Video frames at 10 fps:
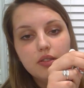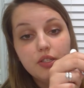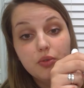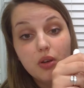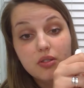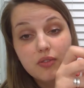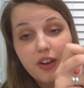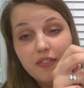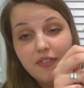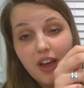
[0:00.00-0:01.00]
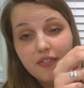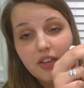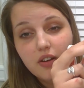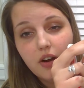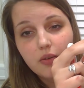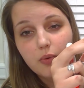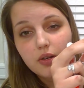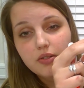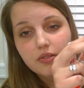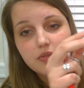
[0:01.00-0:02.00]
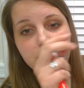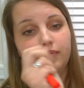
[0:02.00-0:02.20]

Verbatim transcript: Did you also find five kindergarten words?